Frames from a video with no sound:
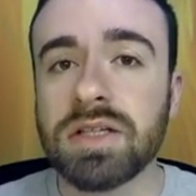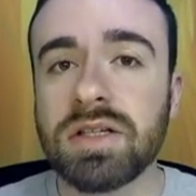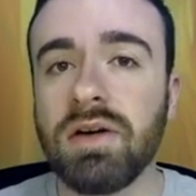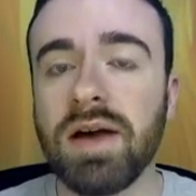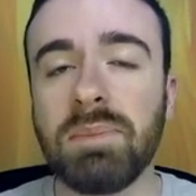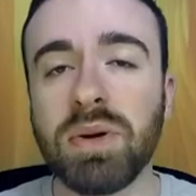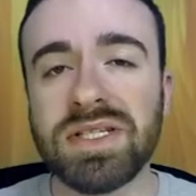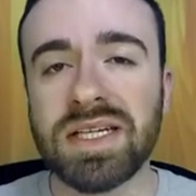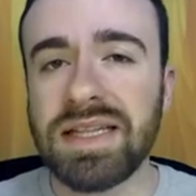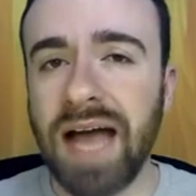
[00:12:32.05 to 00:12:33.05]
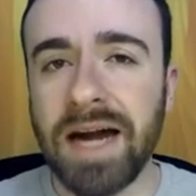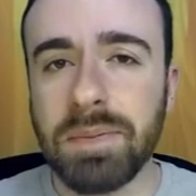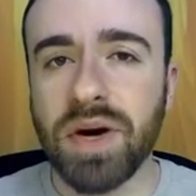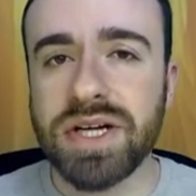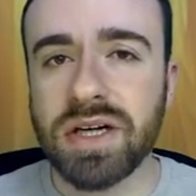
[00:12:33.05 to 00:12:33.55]
So it puts a lot
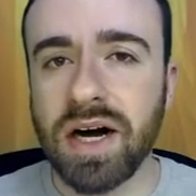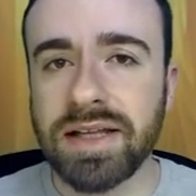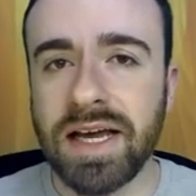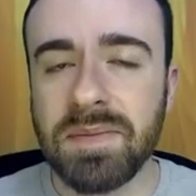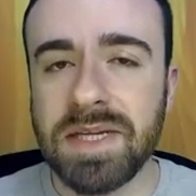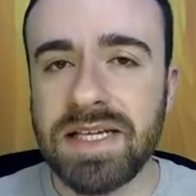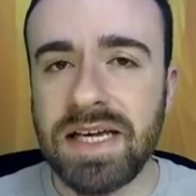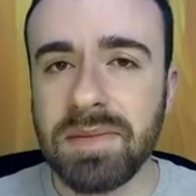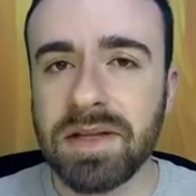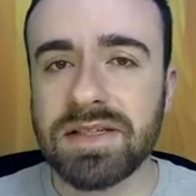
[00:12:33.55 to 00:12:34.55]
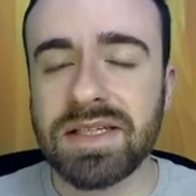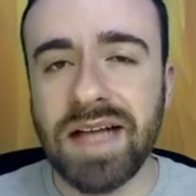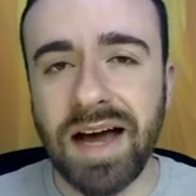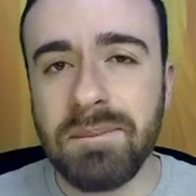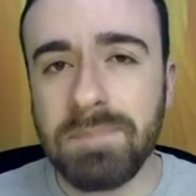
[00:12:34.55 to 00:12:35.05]
of pressure on the enemy team, and there's a
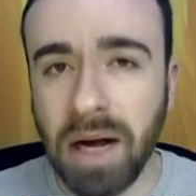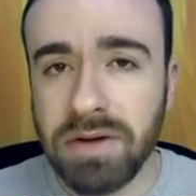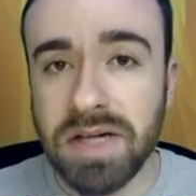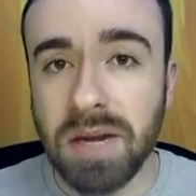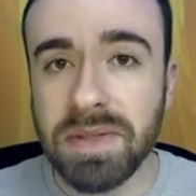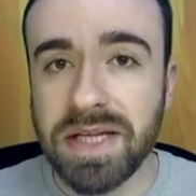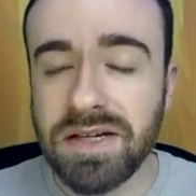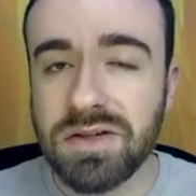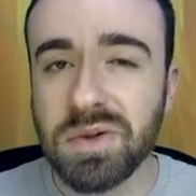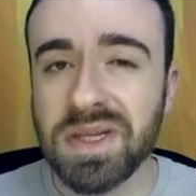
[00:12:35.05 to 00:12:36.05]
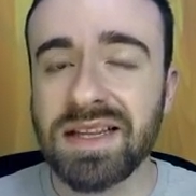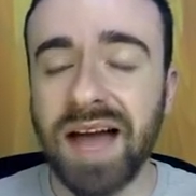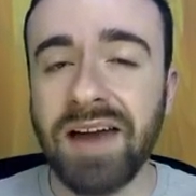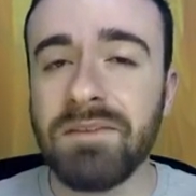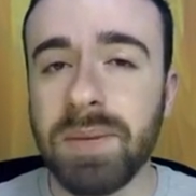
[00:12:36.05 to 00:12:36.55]
lot of bounce shot potential with a
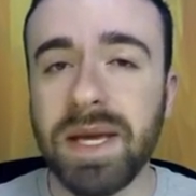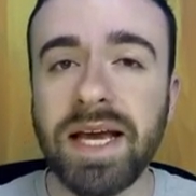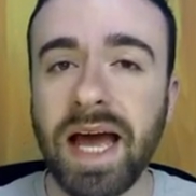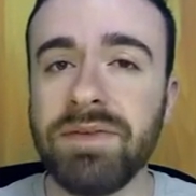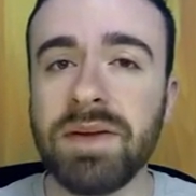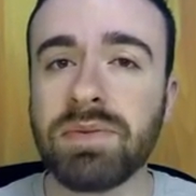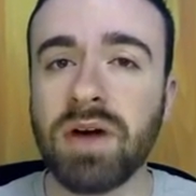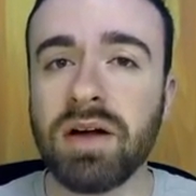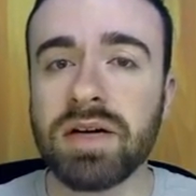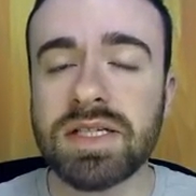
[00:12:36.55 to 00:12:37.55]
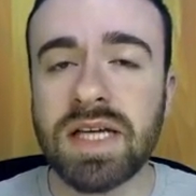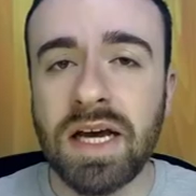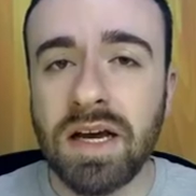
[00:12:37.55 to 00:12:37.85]
lot of big, heavy brawlers.